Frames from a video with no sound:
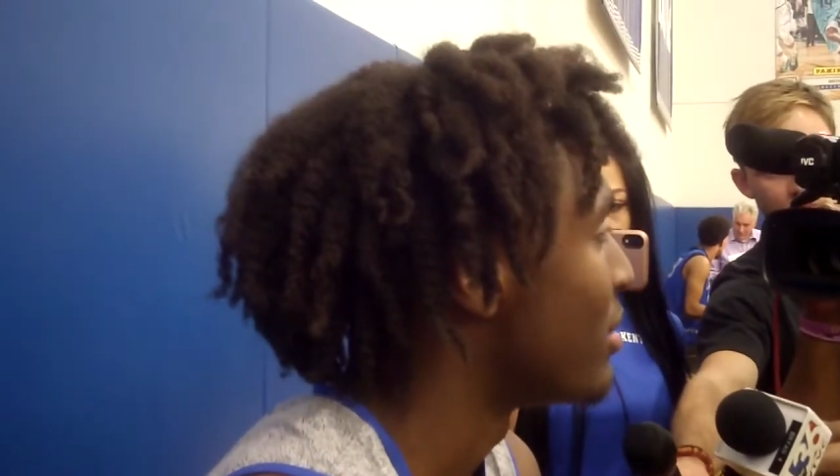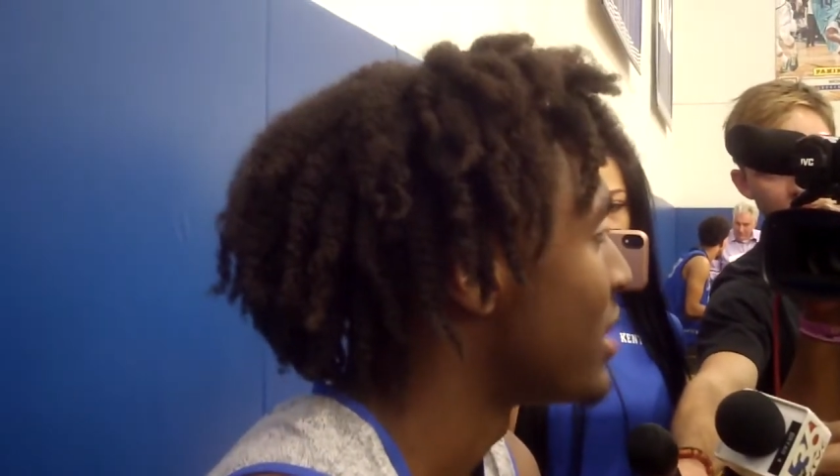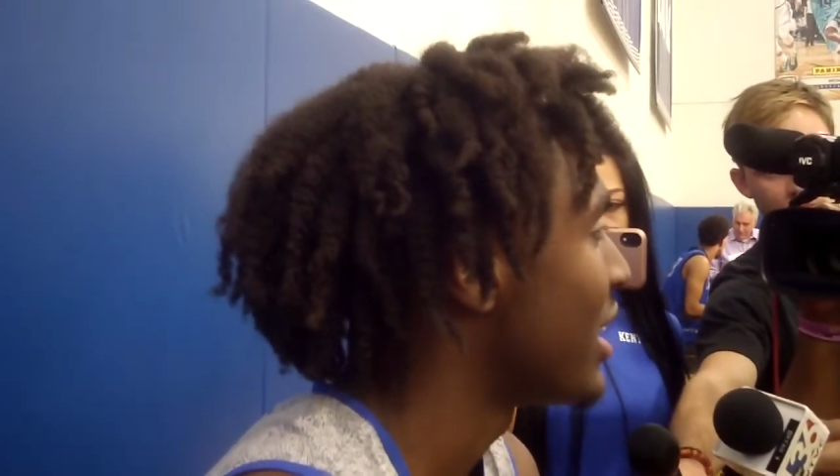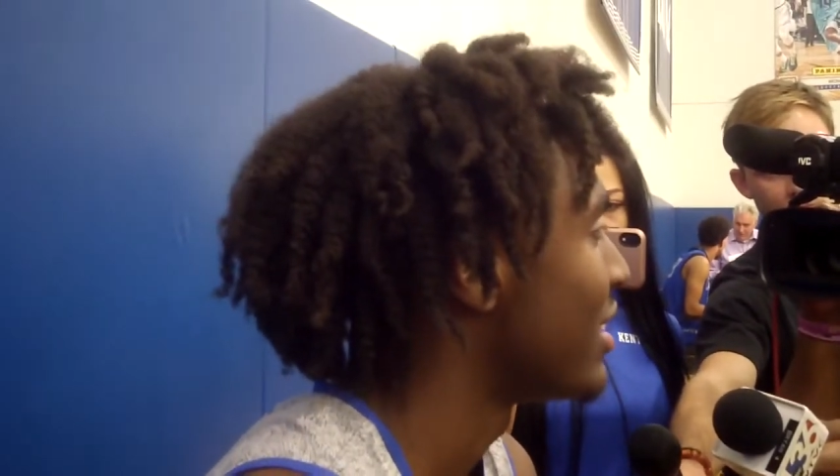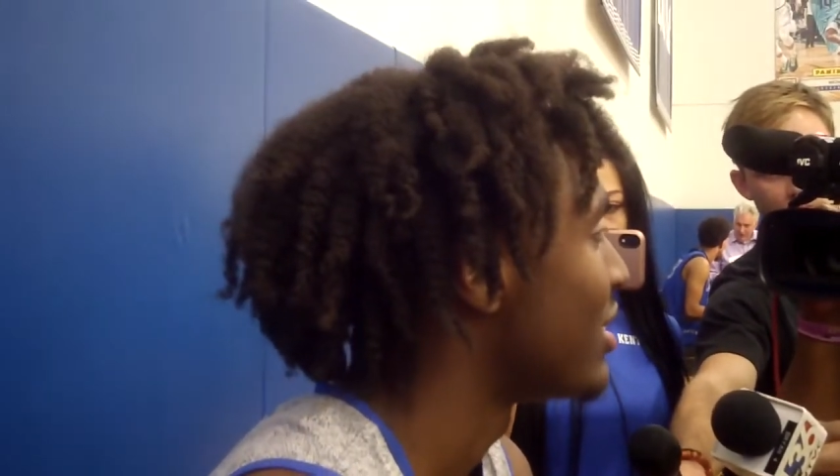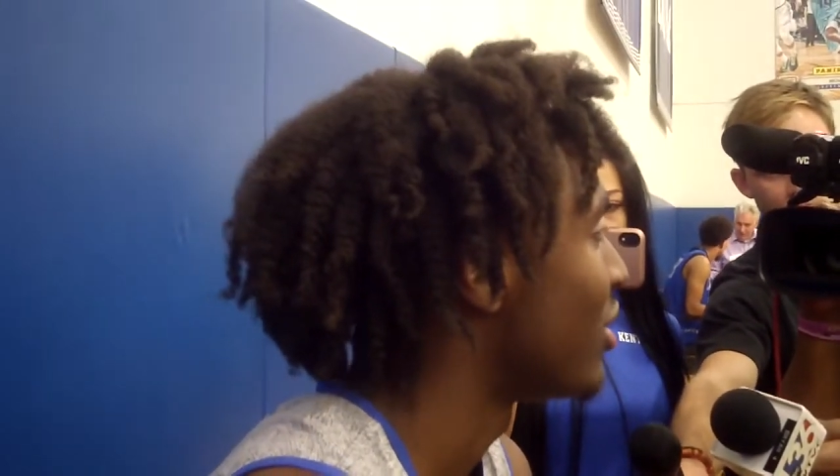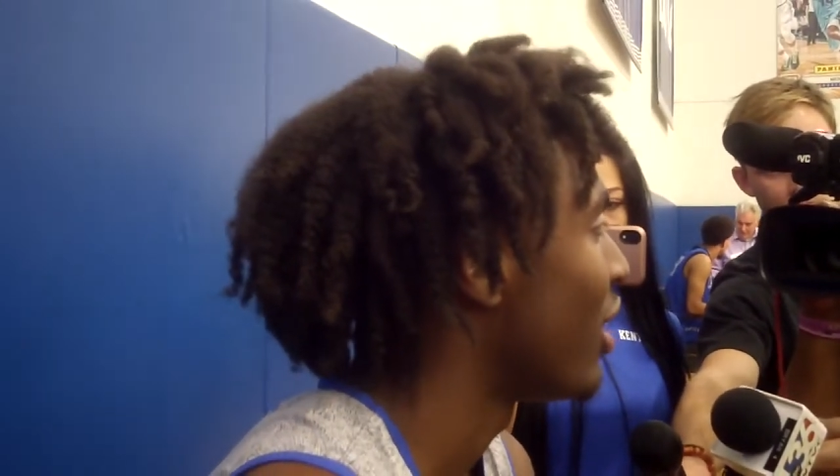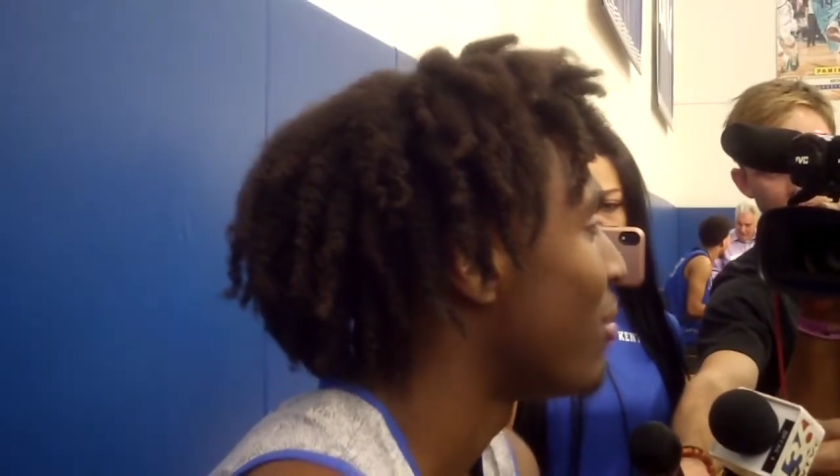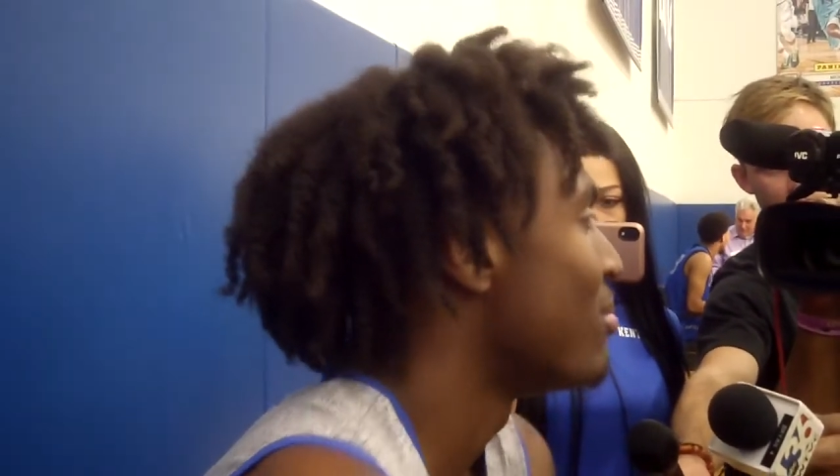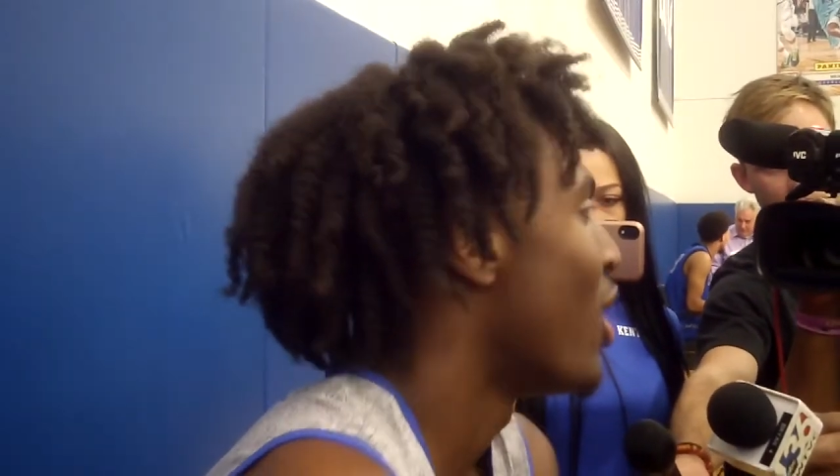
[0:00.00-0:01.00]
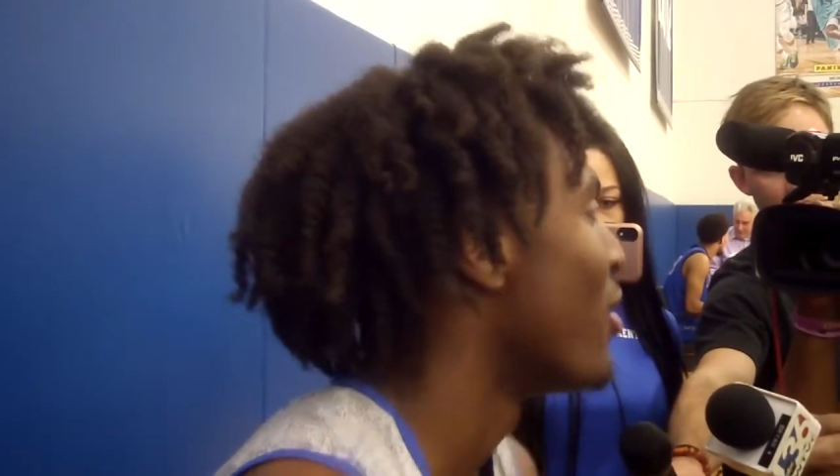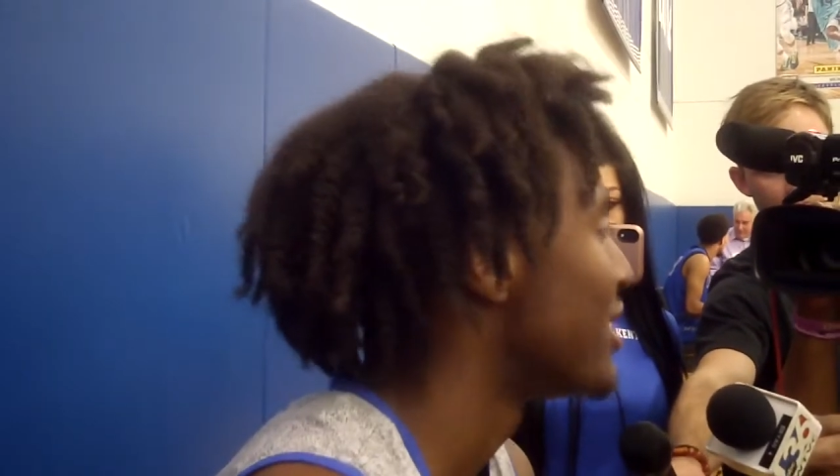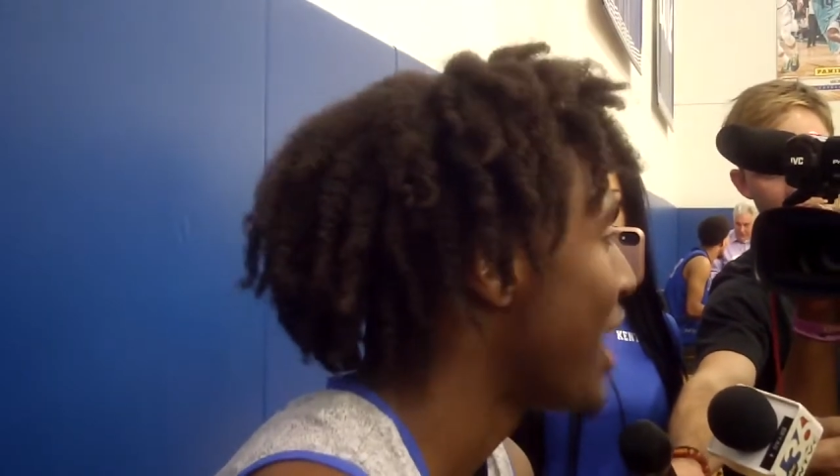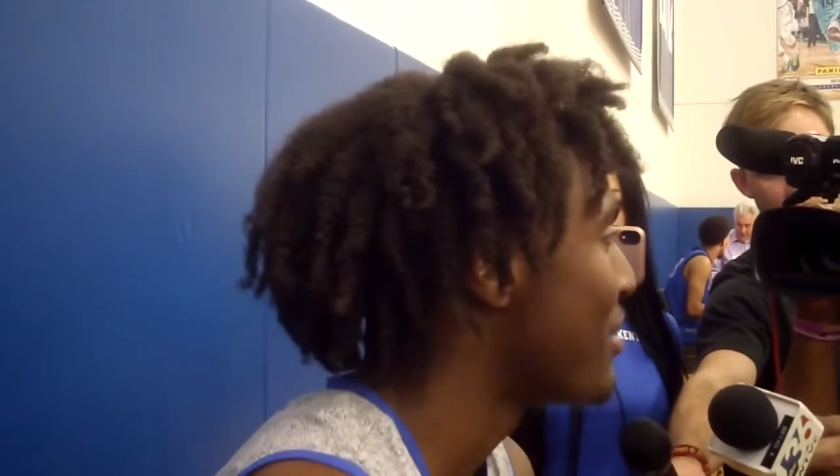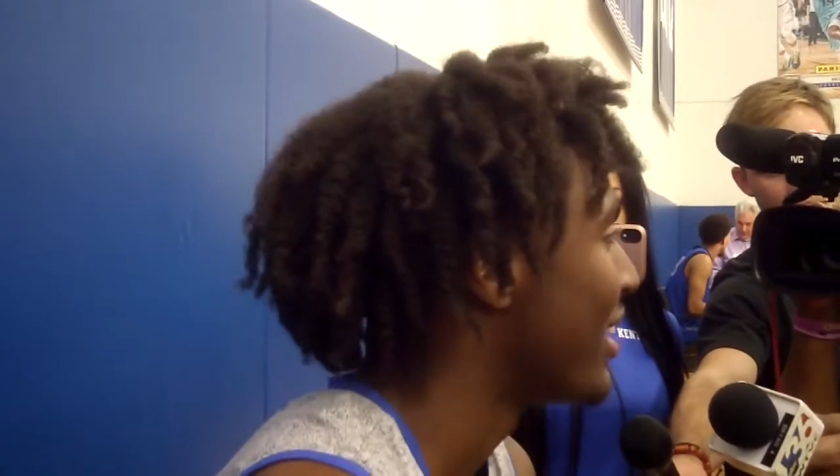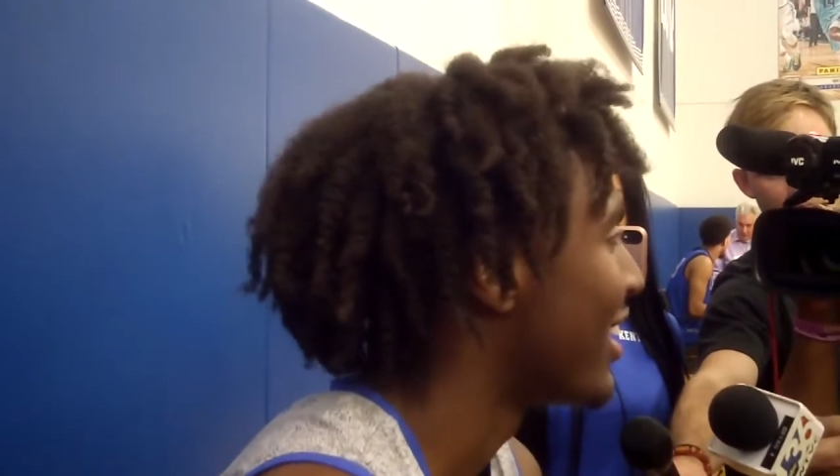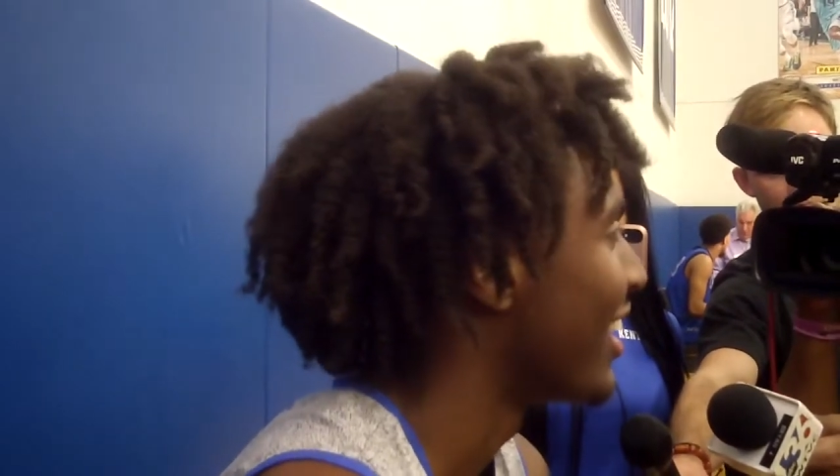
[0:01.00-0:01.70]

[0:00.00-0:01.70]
upset. So I'm always happy.